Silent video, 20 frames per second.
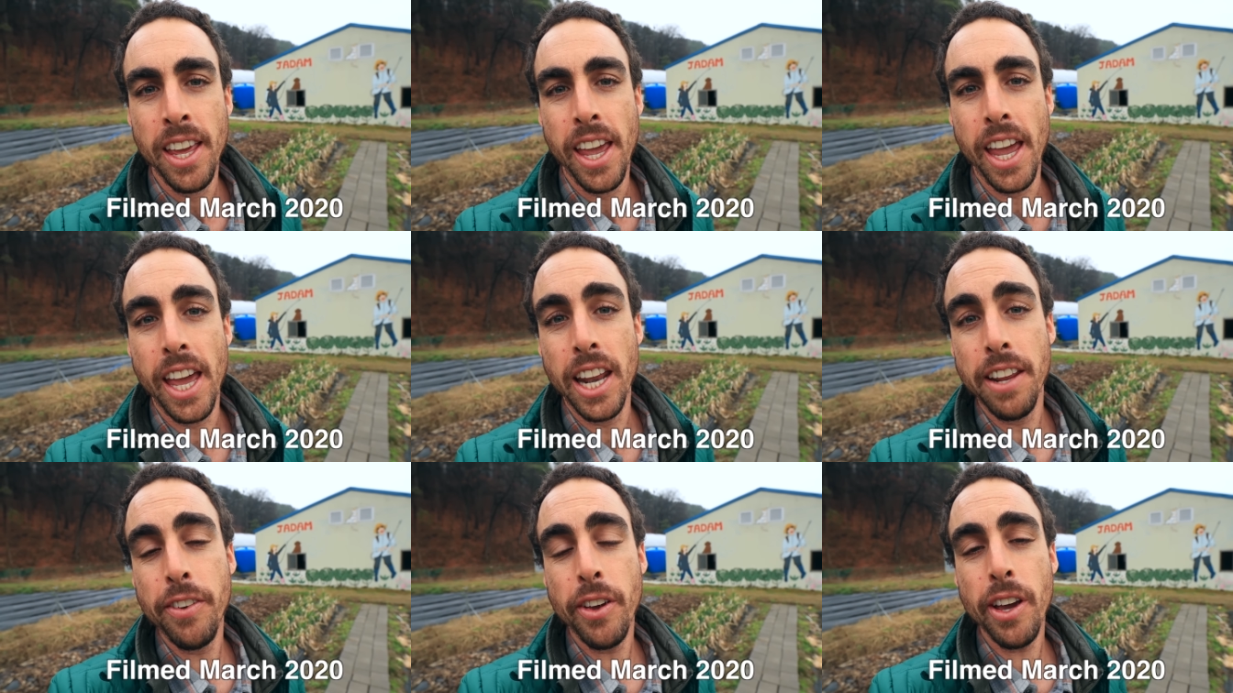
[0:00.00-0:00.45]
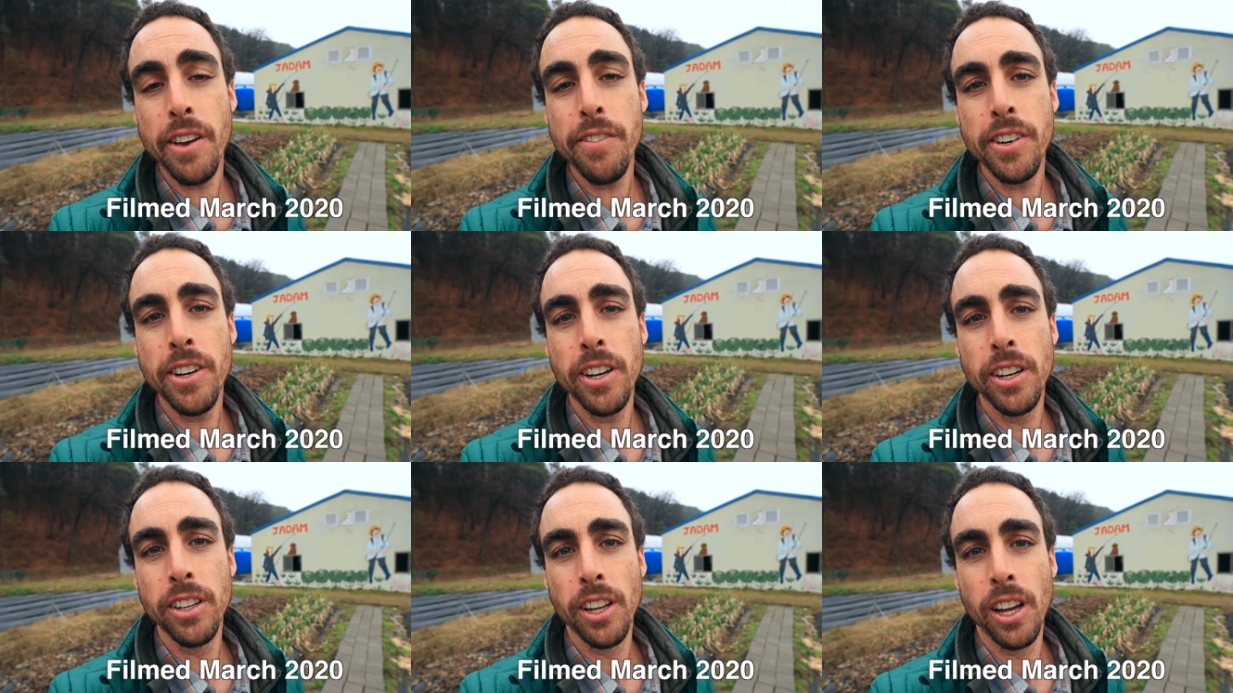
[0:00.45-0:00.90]
And if you
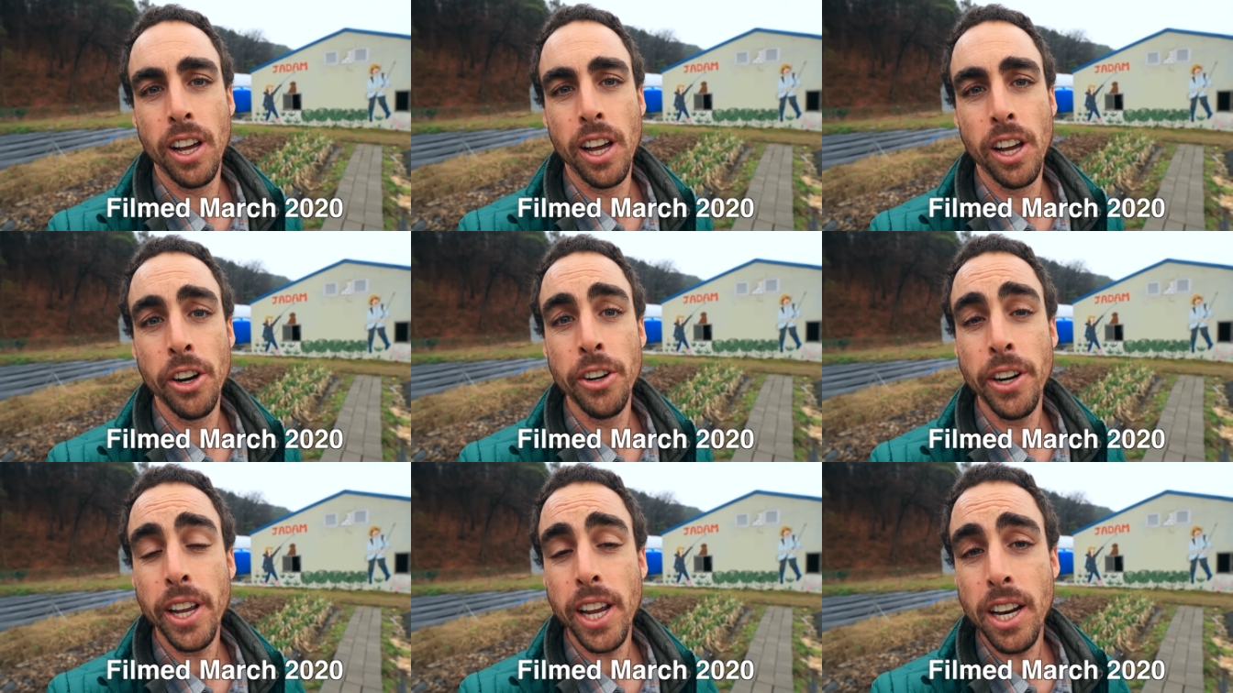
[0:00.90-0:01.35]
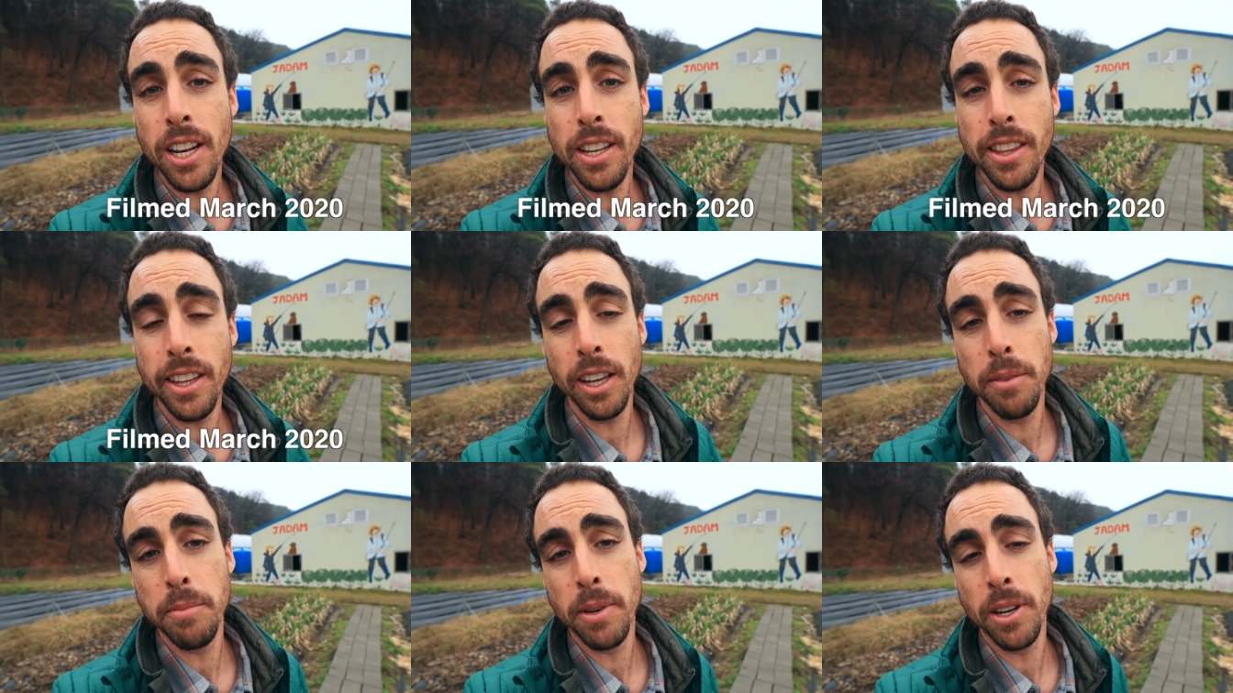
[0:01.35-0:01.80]
haven't uh, heard
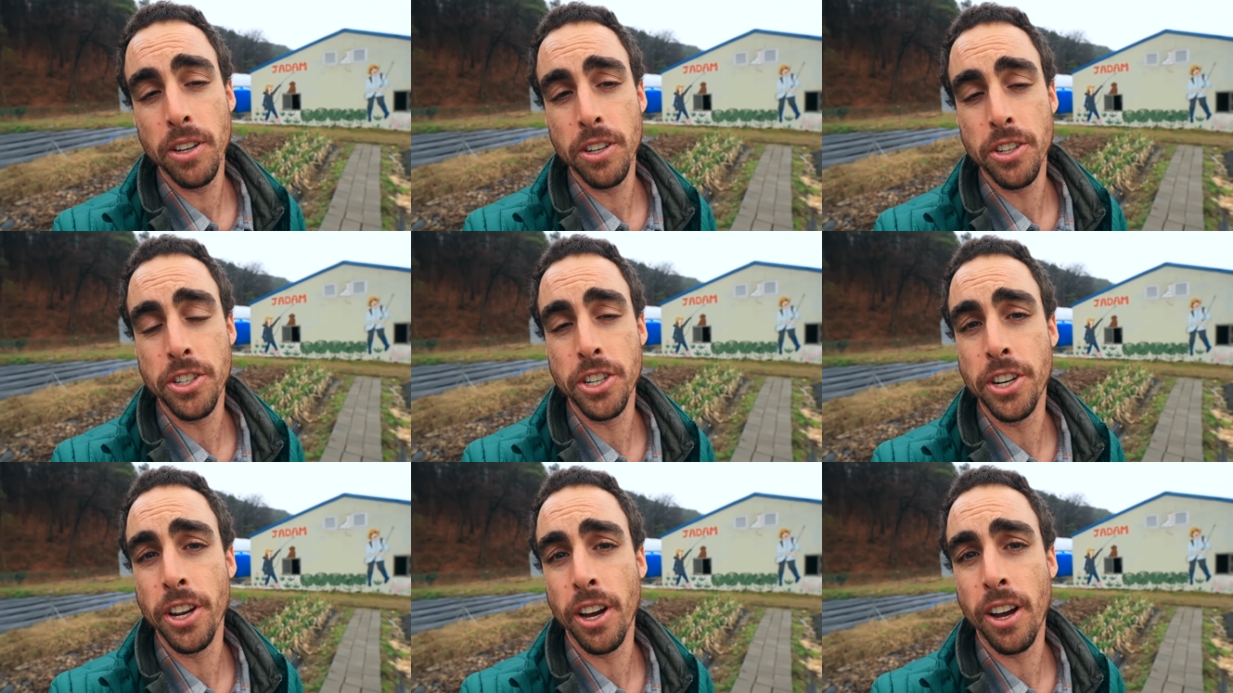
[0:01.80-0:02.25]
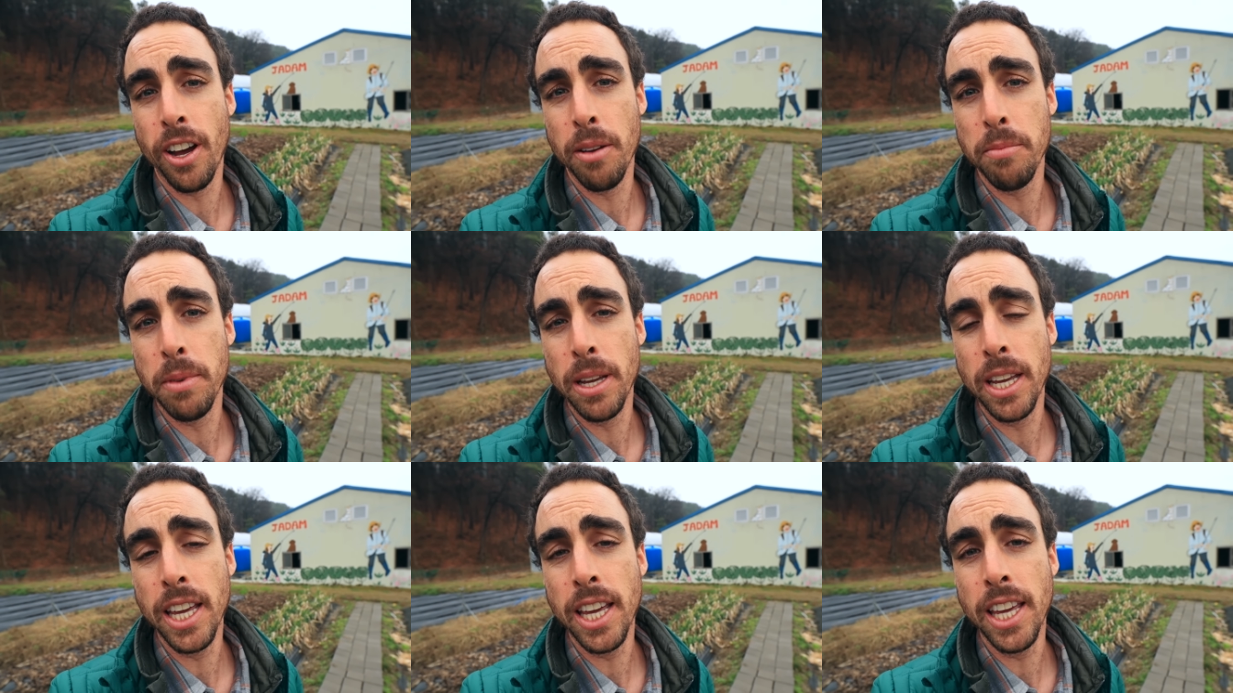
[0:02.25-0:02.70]
anything about
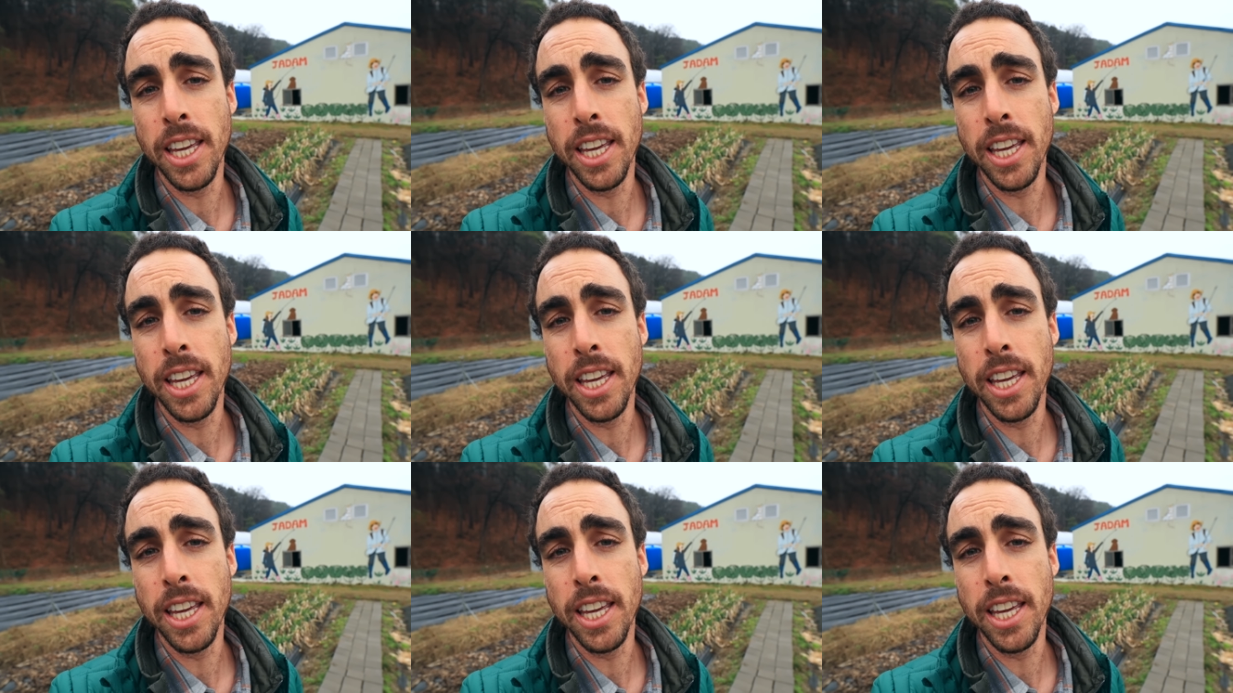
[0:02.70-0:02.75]
Jadam